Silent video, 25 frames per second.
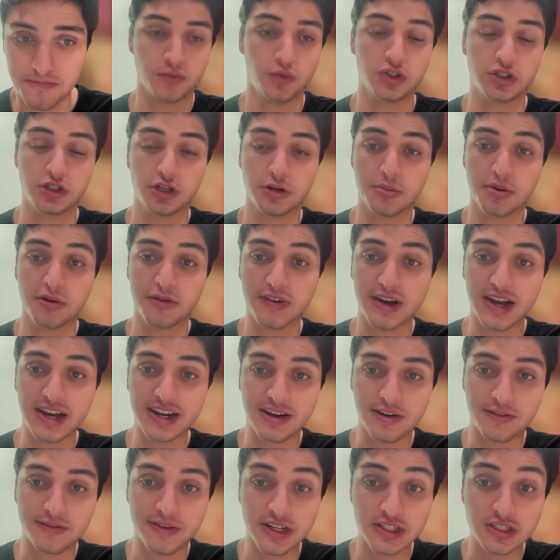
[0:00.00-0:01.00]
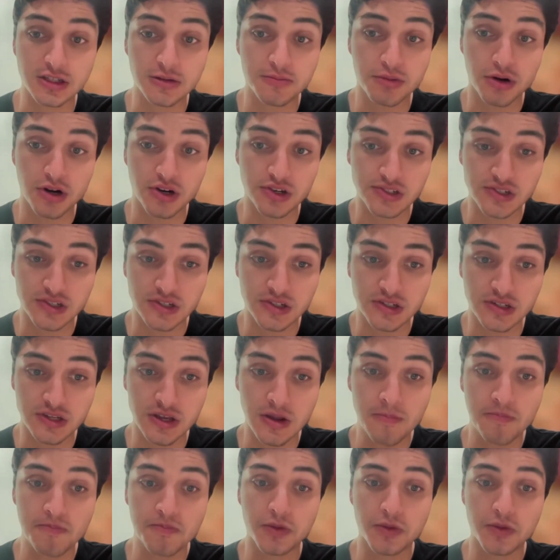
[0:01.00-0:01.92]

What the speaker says: which could provide affected persons